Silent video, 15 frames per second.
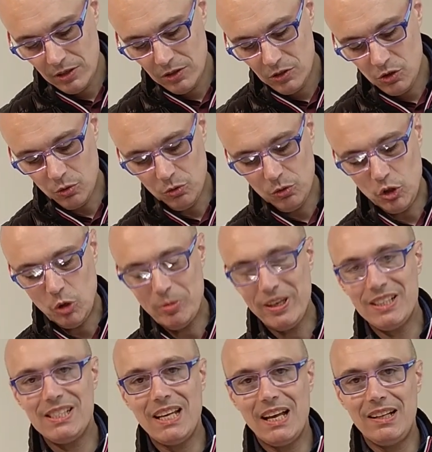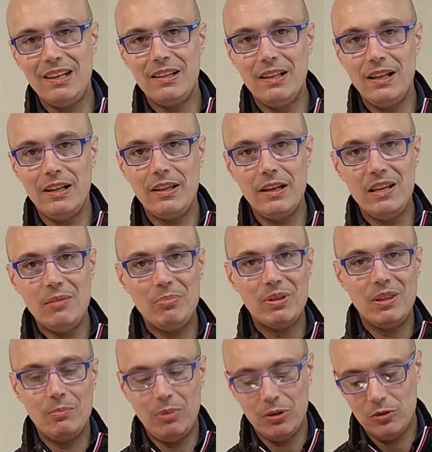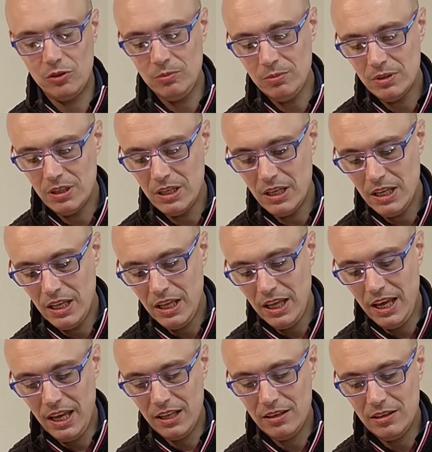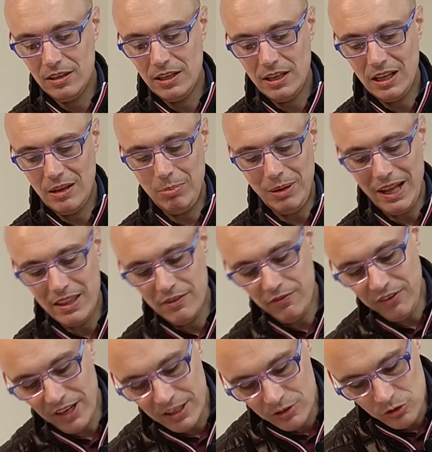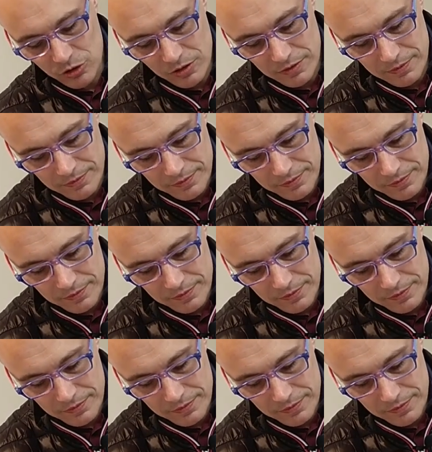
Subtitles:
so to copy exactly the lip at the bottom, and apply the flange